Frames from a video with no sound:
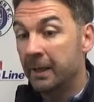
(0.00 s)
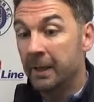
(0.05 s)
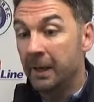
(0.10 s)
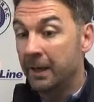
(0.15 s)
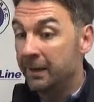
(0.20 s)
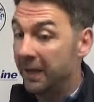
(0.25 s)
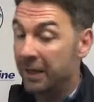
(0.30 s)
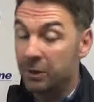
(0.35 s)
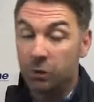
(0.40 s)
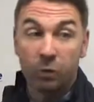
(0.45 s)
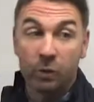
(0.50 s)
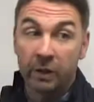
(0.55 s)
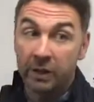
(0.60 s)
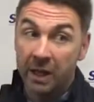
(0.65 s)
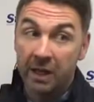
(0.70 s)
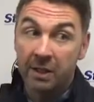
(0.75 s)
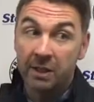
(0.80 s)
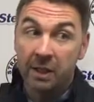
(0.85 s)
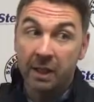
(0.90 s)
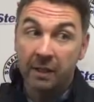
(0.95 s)
And that's no
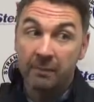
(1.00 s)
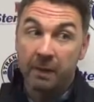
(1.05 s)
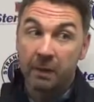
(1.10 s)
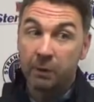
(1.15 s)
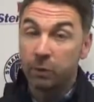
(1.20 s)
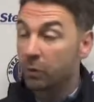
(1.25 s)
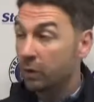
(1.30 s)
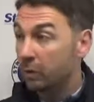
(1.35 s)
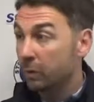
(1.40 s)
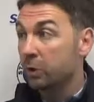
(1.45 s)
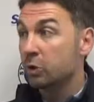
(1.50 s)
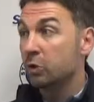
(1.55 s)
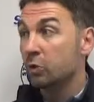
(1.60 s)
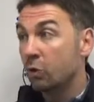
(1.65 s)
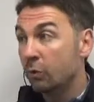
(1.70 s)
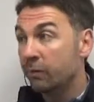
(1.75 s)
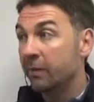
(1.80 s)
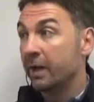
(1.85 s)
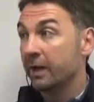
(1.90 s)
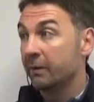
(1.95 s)
exaggerating. I thought they were
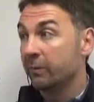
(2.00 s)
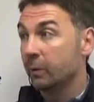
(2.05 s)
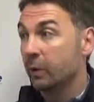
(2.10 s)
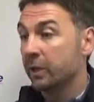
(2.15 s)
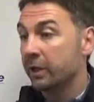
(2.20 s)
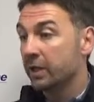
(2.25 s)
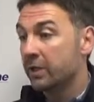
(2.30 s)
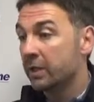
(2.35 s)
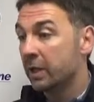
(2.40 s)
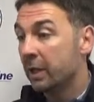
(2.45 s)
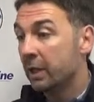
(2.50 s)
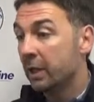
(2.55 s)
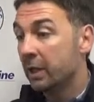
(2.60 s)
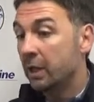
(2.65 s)
so far in front of us.